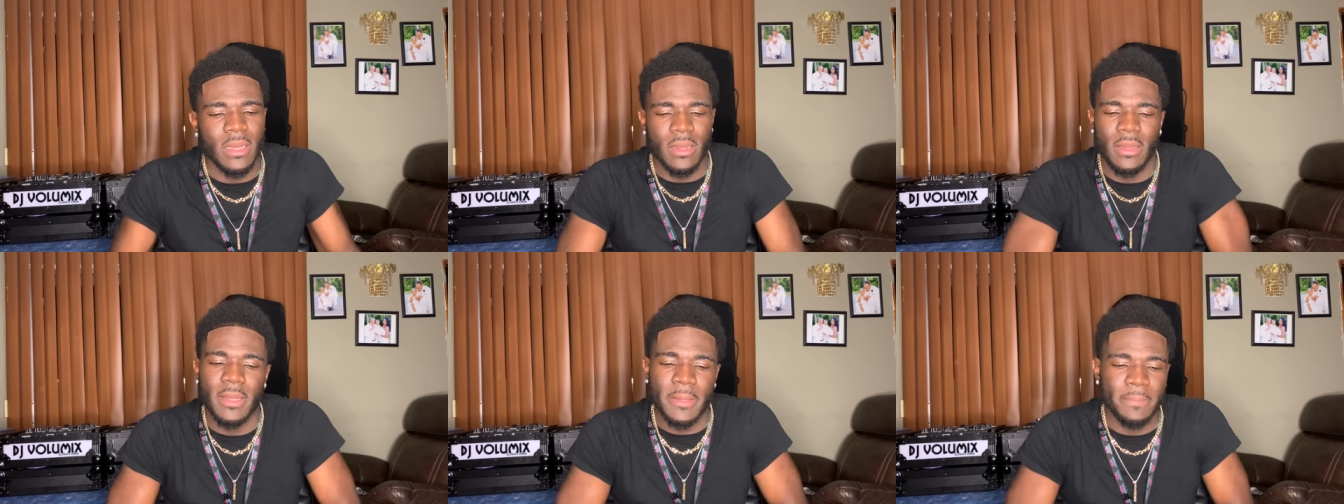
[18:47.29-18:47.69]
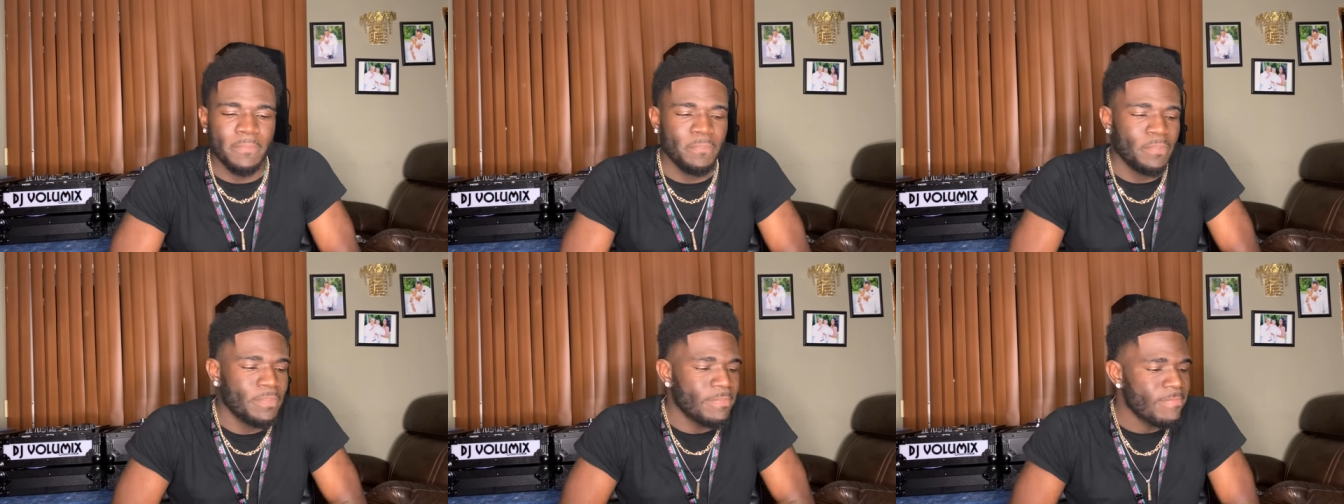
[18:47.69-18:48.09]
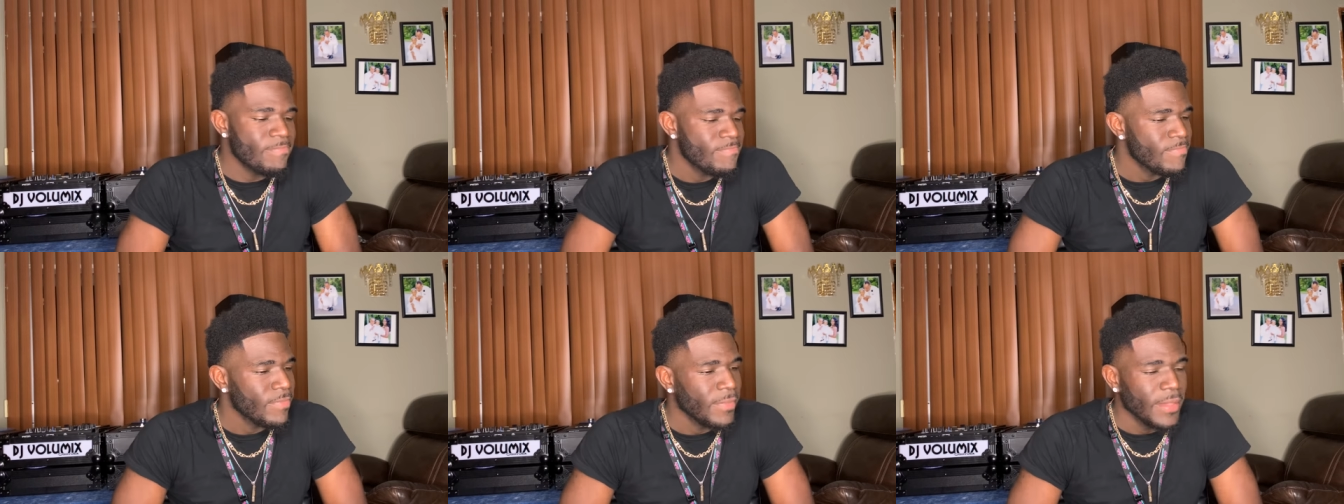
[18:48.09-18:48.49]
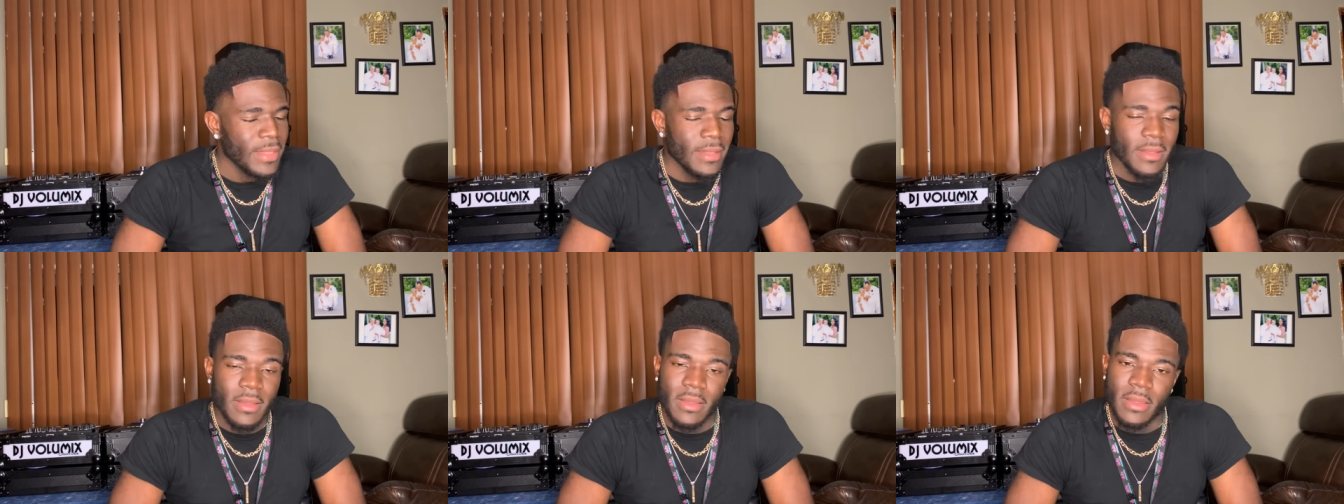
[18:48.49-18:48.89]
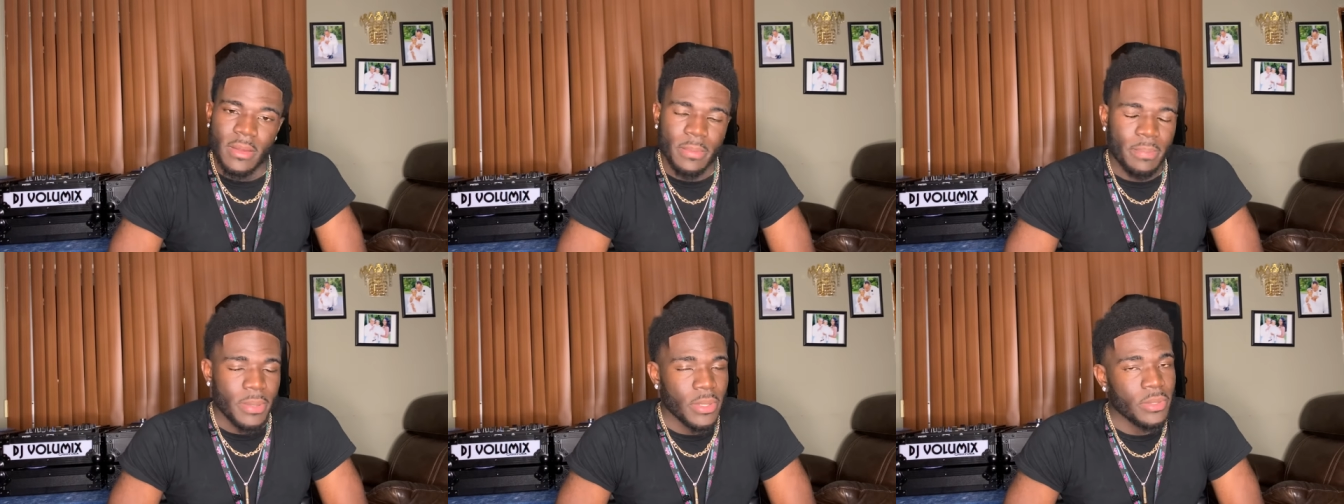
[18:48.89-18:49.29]

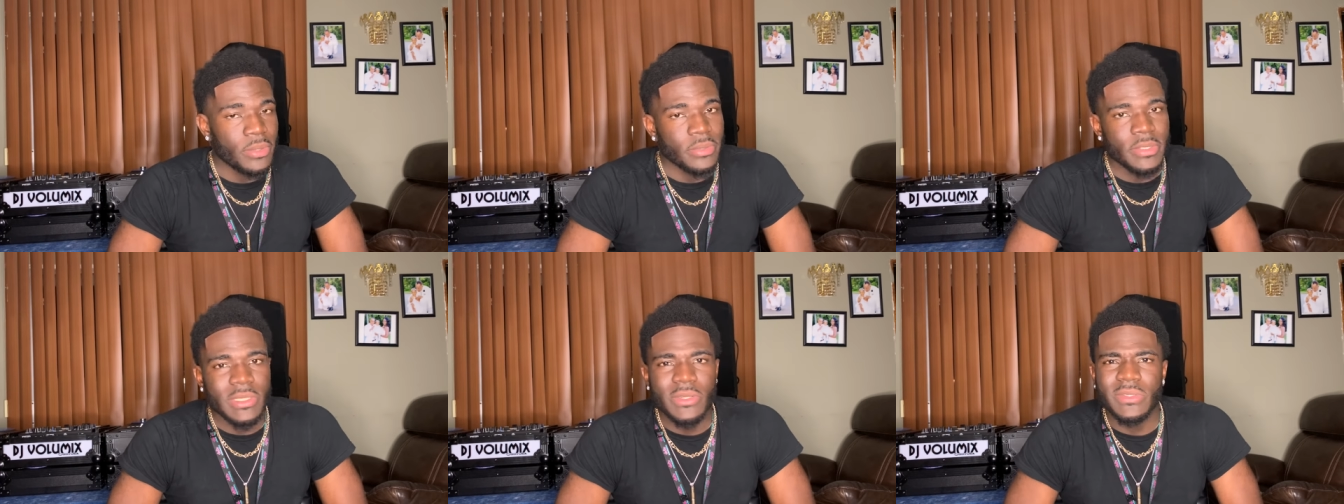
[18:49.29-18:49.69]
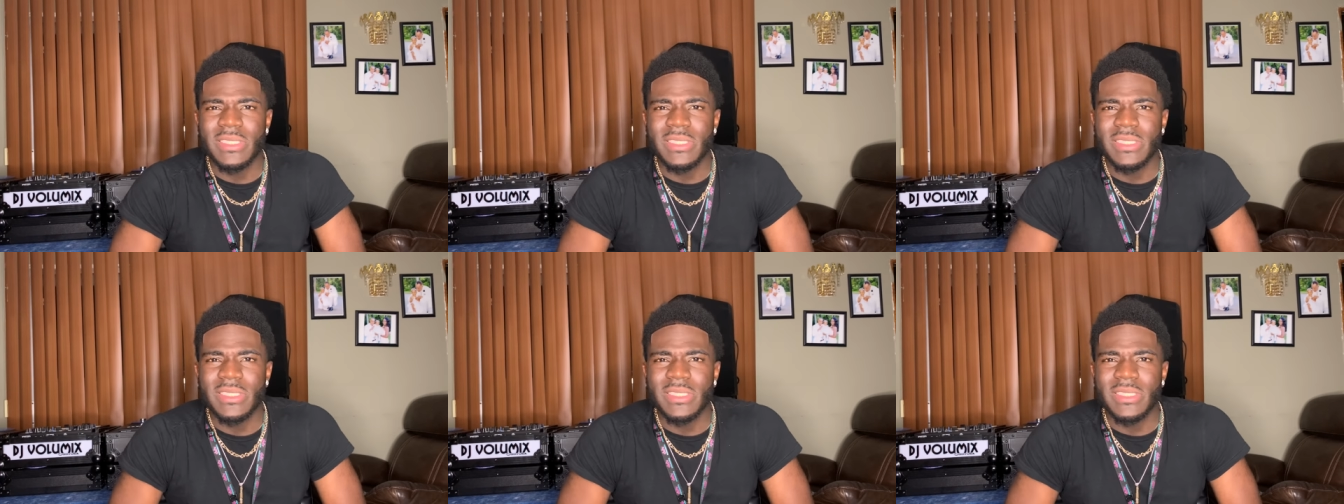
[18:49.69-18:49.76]
you know,